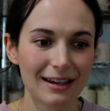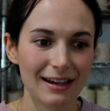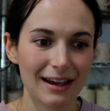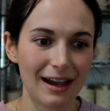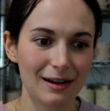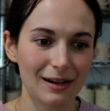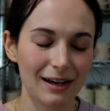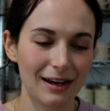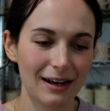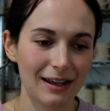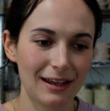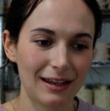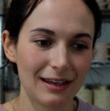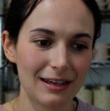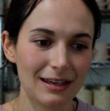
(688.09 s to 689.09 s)
And
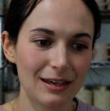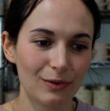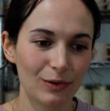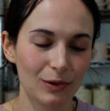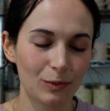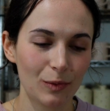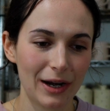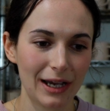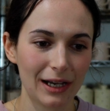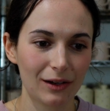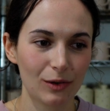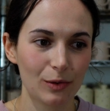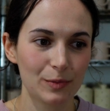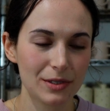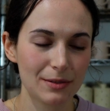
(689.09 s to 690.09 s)
even when I
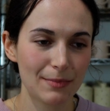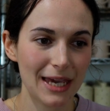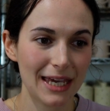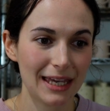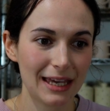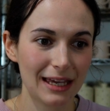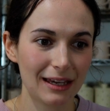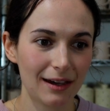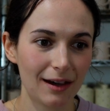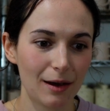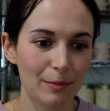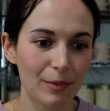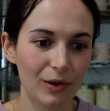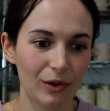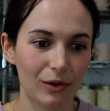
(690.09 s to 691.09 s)
come to making a
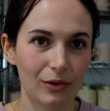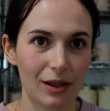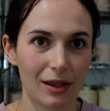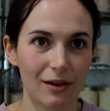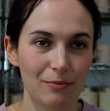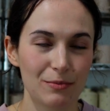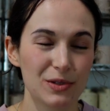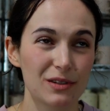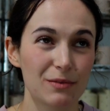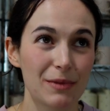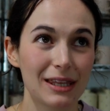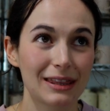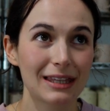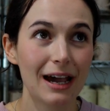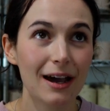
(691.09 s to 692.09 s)
mug, I must have
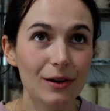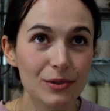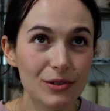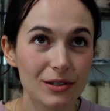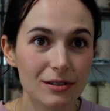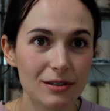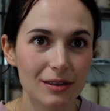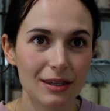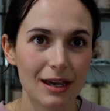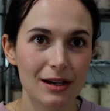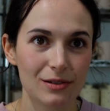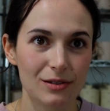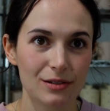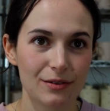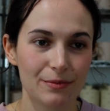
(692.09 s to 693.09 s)
made thousands and
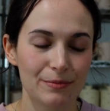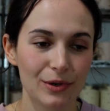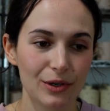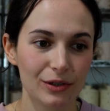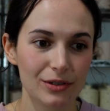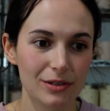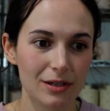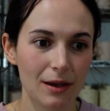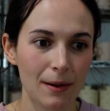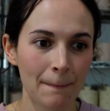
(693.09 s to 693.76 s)
thousands of mugs.